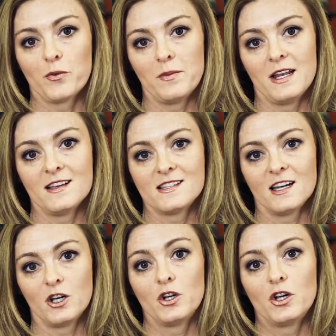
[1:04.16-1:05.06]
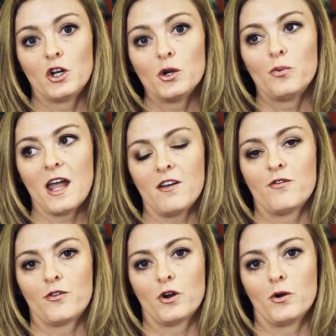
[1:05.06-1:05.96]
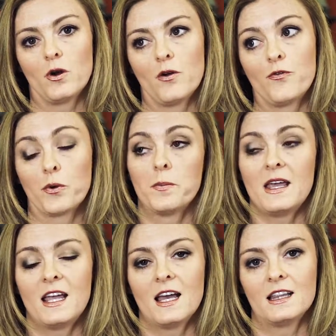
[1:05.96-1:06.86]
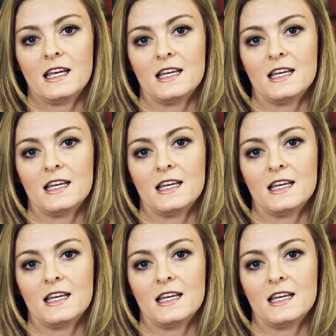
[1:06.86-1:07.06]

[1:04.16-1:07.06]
for Women is a good way for me, at